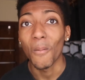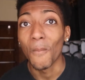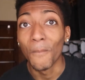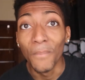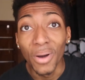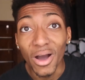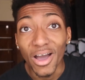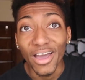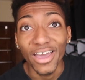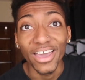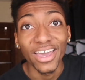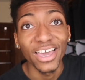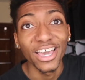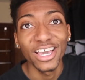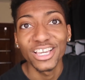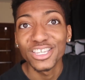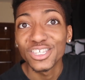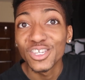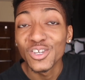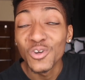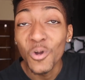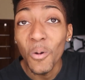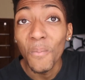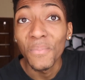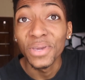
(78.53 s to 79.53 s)
But
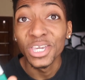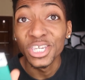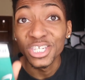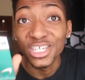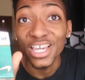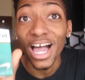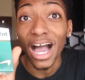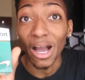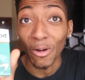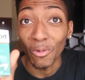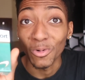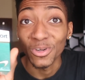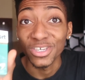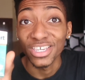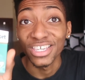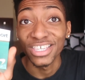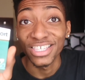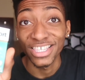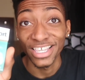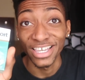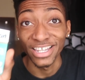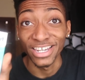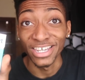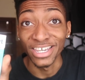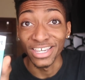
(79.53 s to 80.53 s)
she gonna be shocked when she
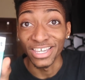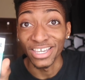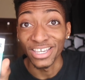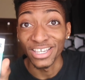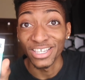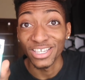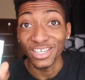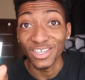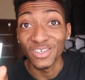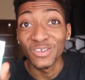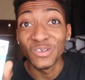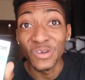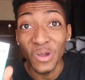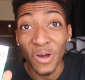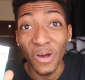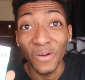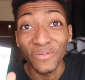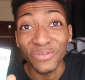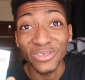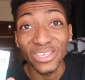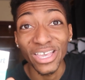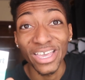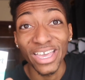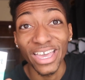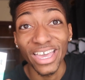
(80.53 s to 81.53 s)
see these. You know what
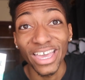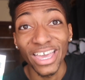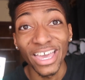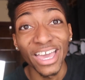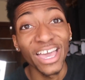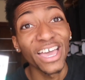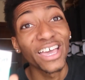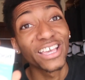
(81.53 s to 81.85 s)
I'm saying?